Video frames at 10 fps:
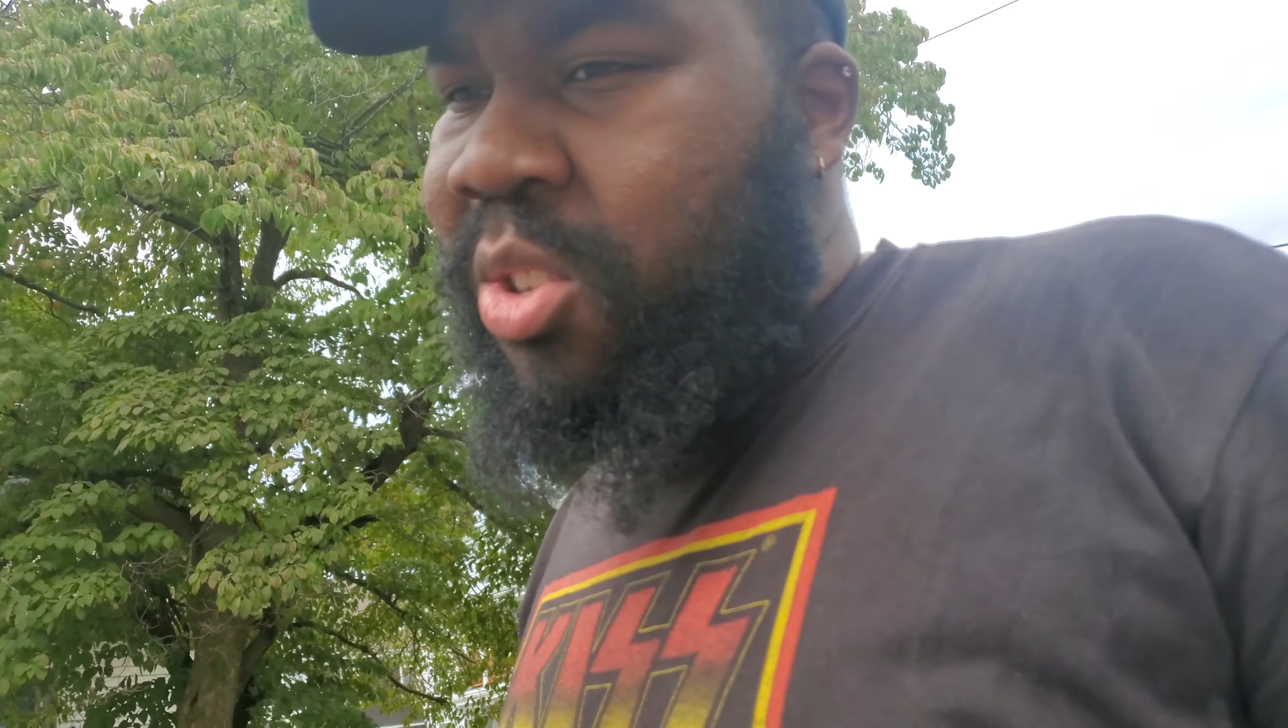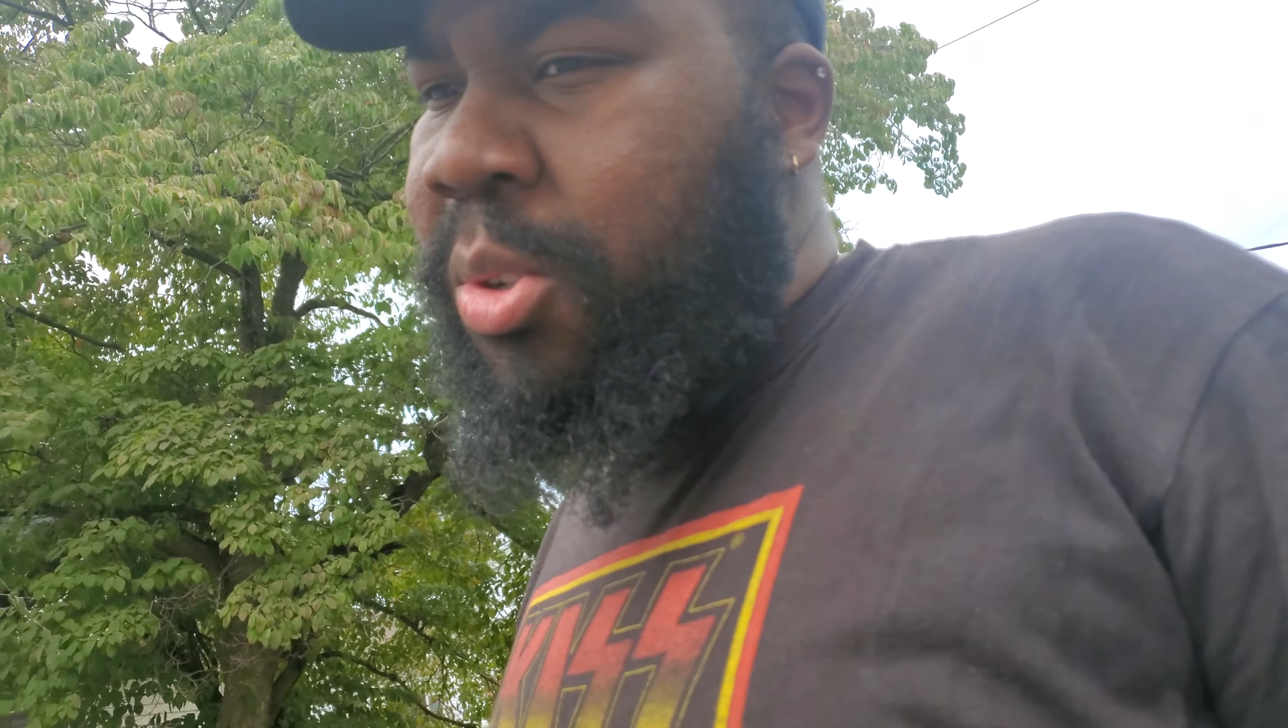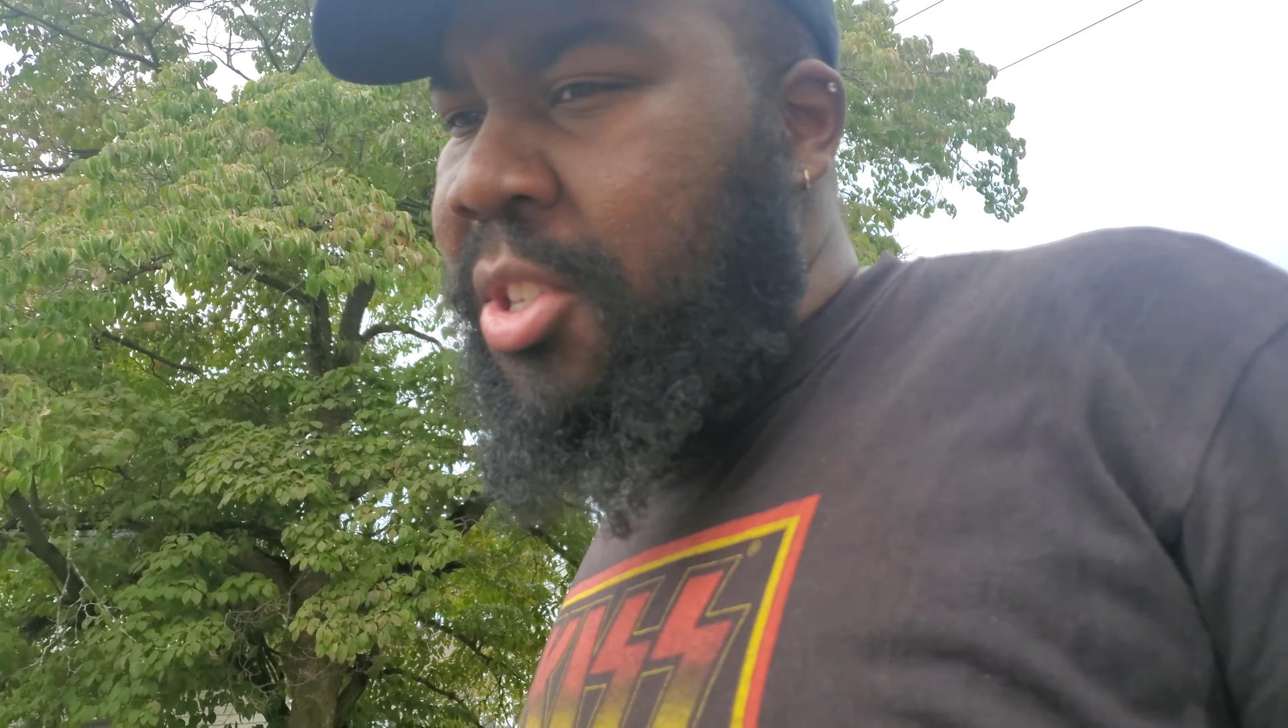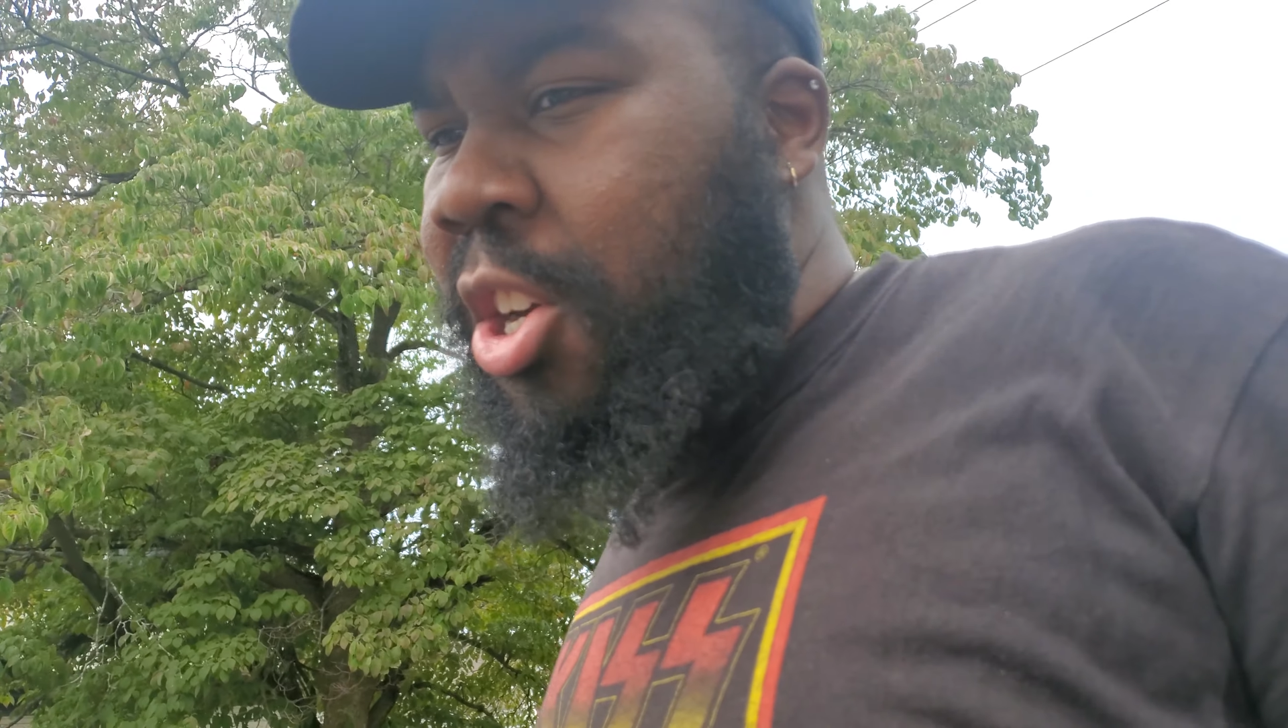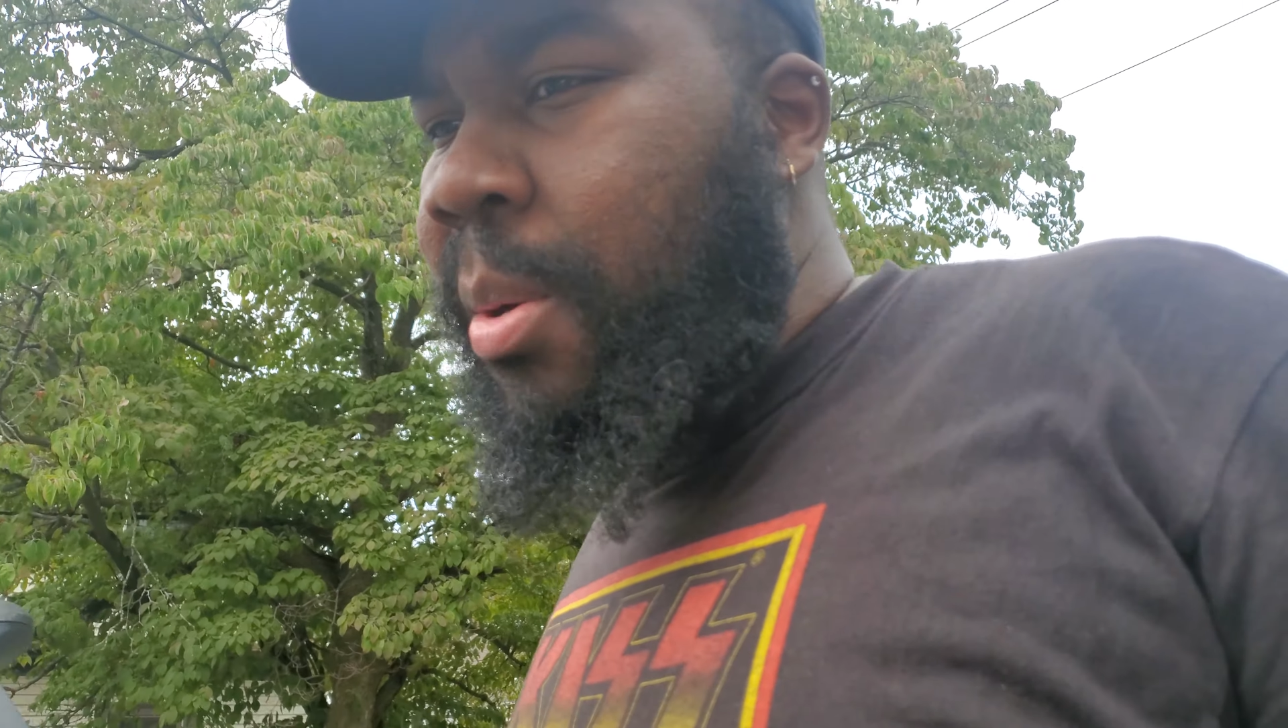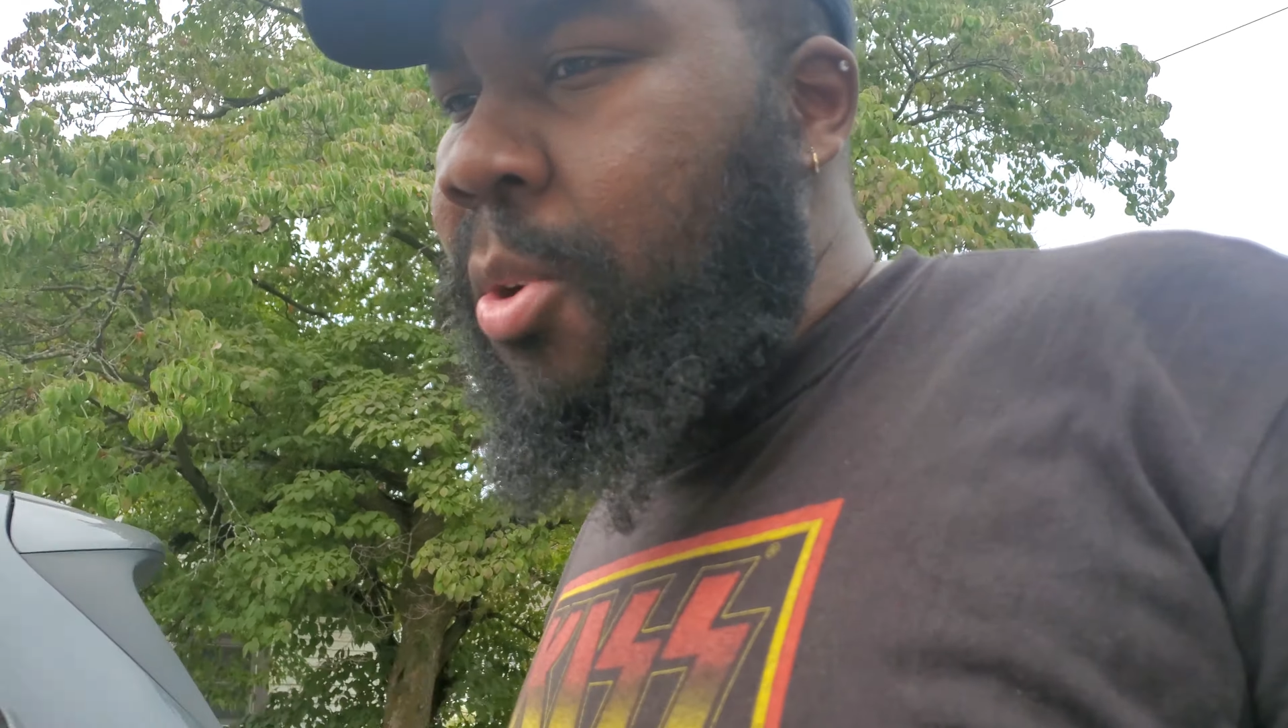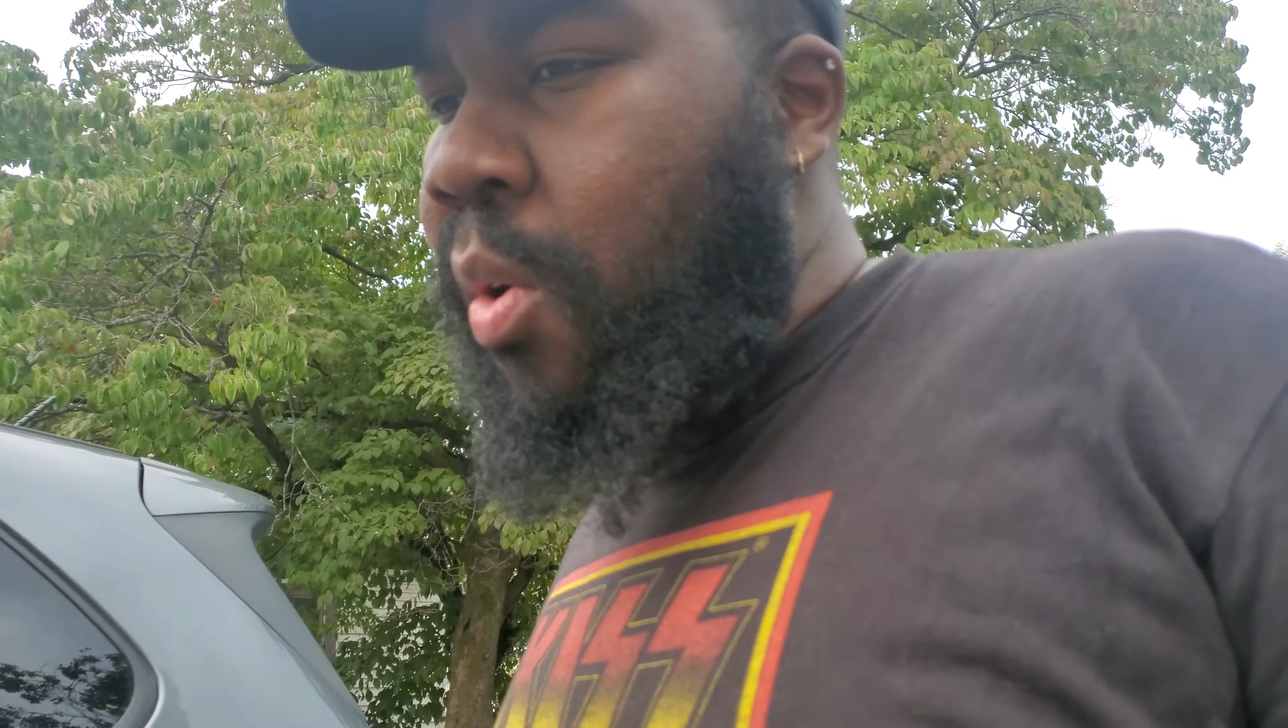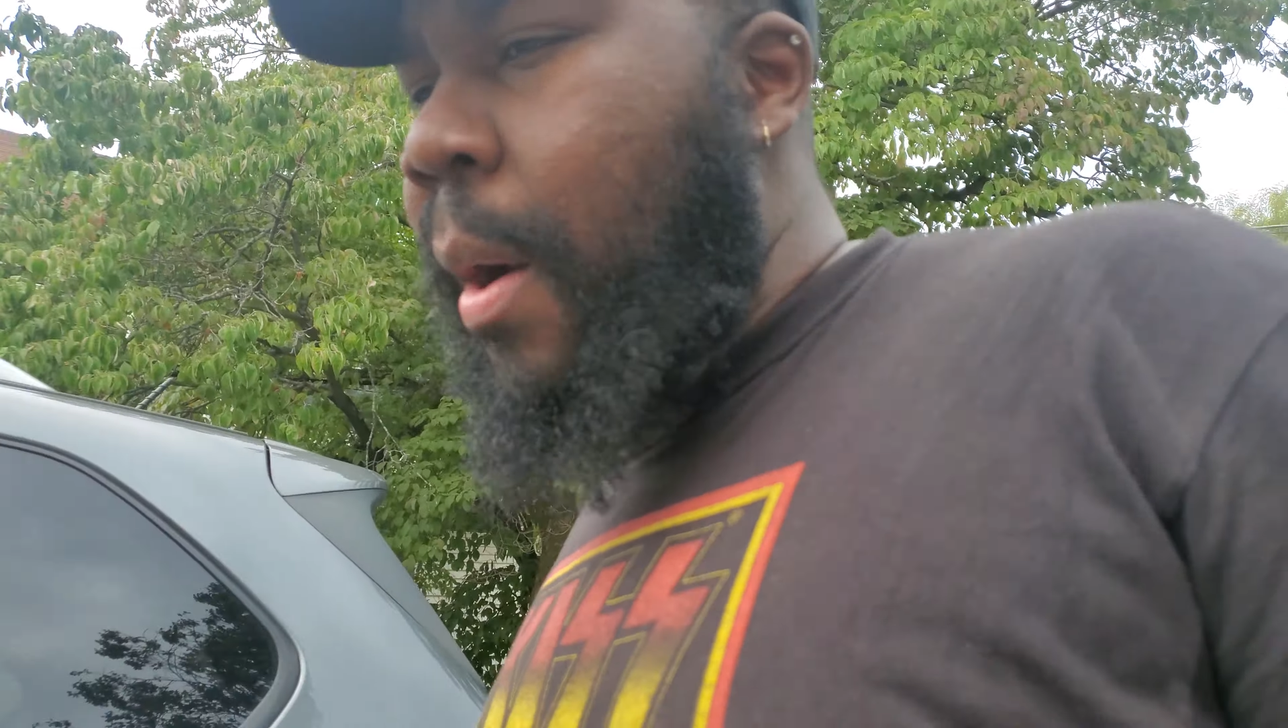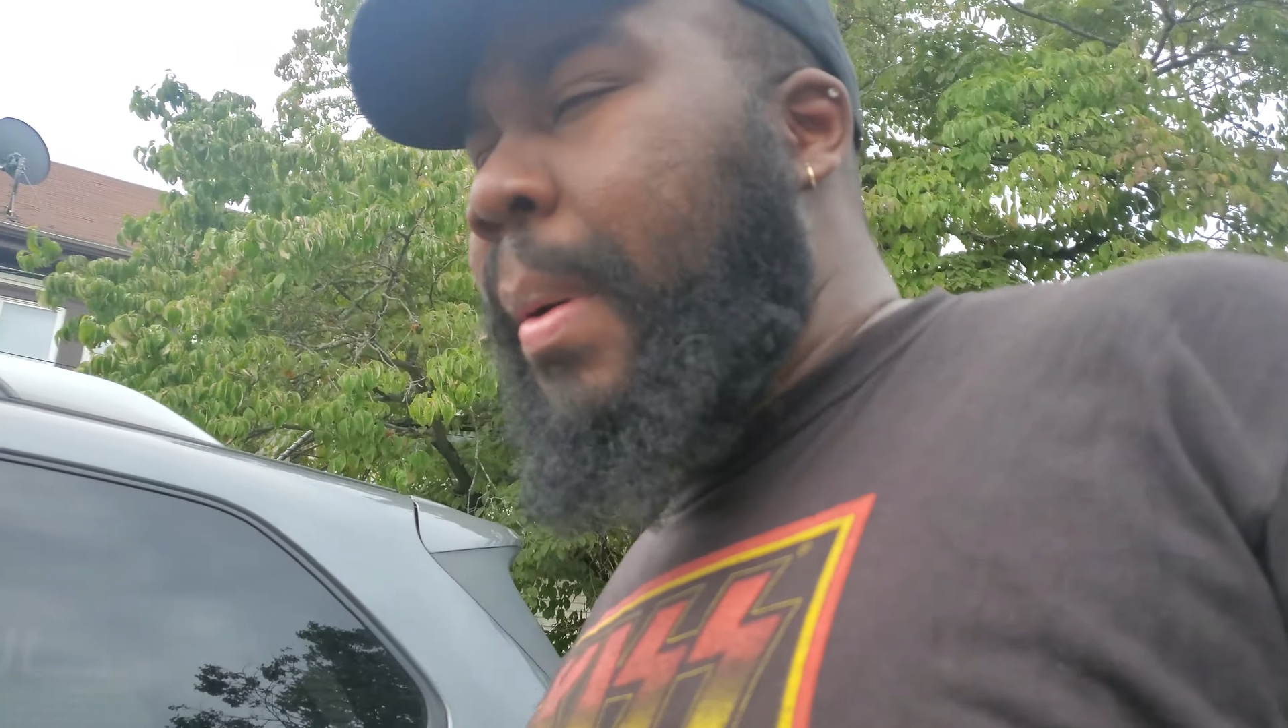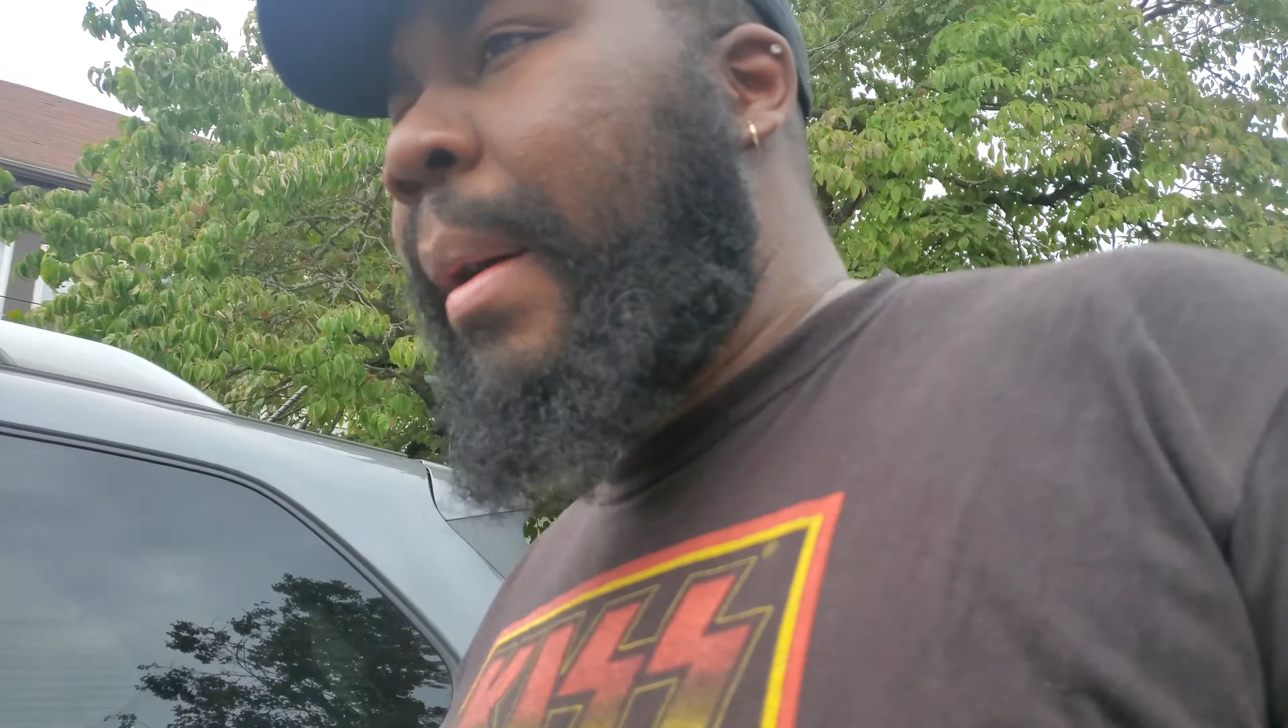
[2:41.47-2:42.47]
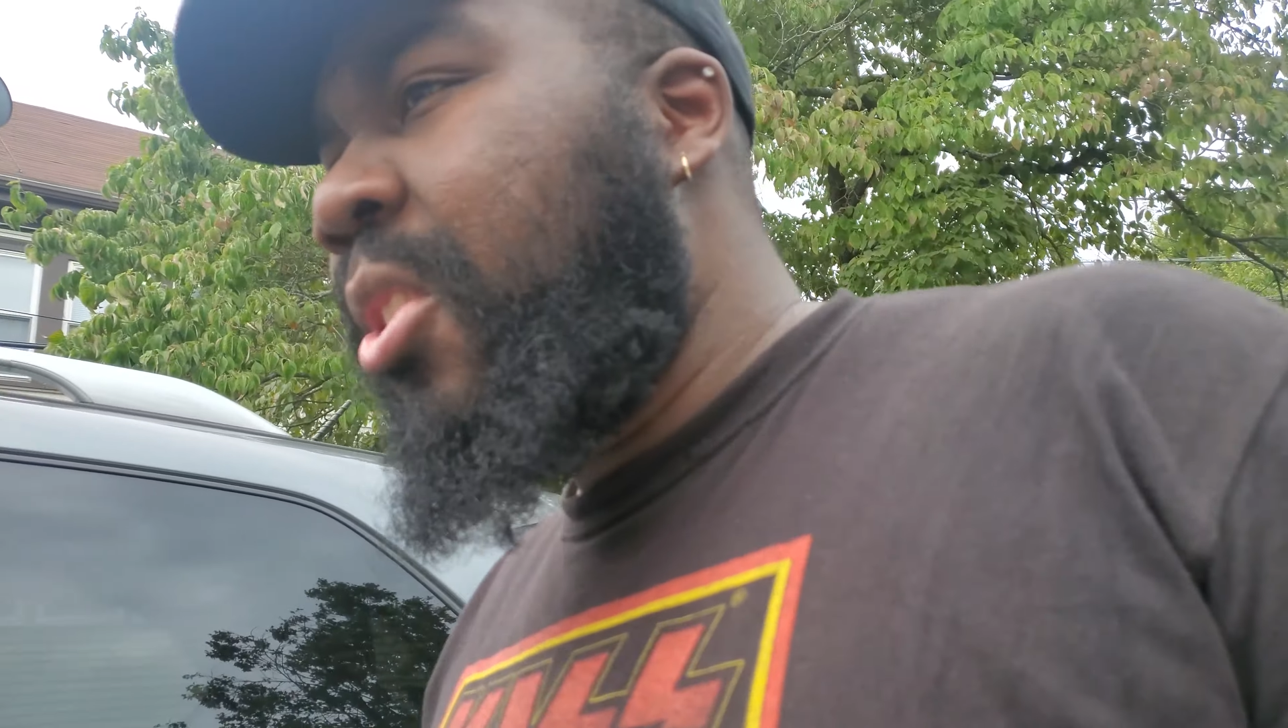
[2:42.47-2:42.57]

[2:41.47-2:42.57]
twin turbo, I'll probably